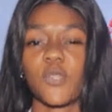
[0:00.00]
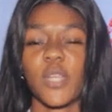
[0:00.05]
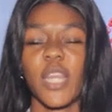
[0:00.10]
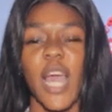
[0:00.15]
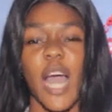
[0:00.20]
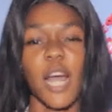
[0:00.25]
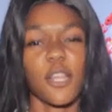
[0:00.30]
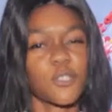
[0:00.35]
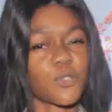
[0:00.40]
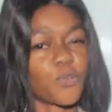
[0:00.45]
So
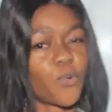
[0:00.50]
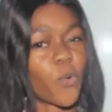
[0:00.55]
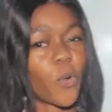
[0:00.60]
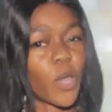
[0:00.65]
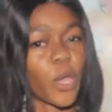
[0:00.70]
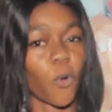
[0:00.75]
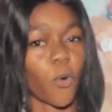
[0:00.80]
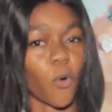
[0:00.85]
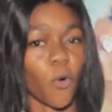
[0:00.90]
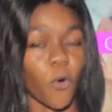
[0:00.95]
they had to
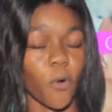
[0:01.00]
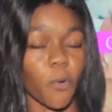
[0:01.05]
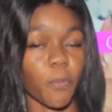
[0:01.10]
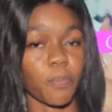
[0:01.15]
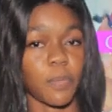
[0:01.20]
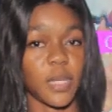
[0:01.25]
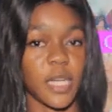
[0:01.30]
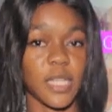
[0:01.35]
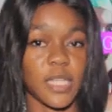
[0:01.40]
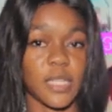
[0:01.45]
go and call
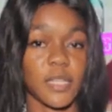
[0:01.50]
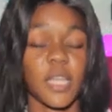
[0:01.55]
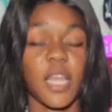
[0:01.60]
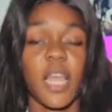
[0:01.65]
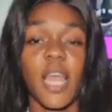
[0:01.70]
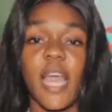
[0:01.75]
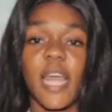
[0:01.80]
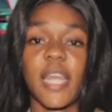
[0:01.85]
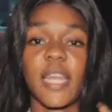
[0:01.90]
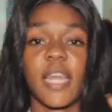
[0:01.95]
police
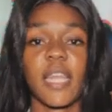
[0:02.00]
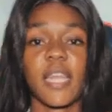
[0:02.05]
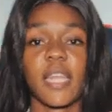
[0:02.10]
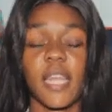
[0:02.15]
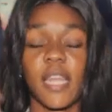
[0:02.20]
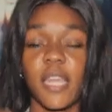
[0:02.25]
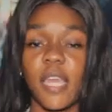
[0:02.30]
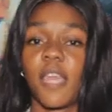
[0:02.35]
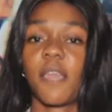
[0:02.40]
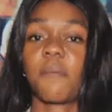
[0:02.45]
and then
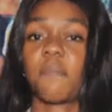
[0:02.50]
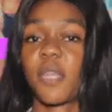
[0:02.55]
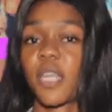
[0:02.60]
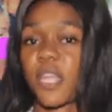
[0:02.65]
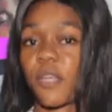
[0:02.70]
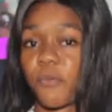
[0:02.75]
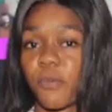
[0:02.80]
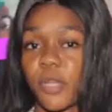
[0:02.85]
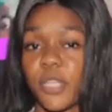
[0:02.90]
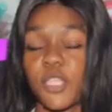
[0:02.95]
they came
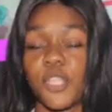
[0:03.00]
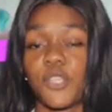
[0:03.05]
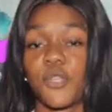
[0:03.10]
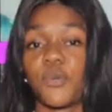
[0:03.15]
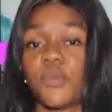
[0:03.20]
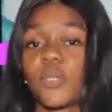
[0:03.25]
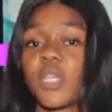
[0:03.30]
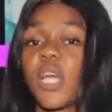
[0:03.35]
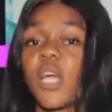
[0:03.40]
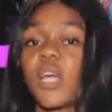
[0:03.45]
and they
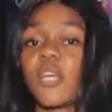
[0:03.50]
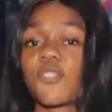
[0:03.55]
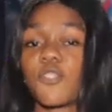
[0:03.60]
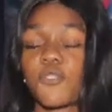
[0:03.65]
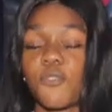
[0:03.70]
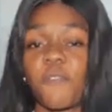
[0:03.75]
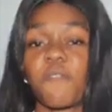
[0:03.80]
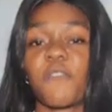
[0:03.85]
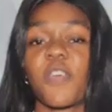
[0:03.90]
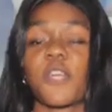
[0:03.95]
rescued
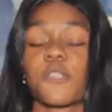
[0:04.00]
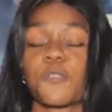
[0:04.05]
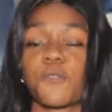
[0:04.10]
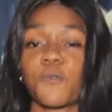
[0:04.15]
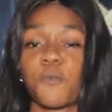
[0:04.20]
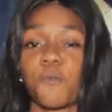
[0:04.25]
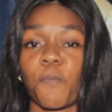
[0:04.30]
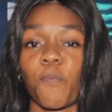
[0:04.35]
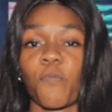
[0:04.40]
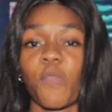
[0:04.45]
Sophia
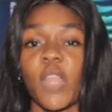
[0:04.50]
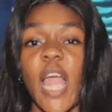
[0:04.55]
too.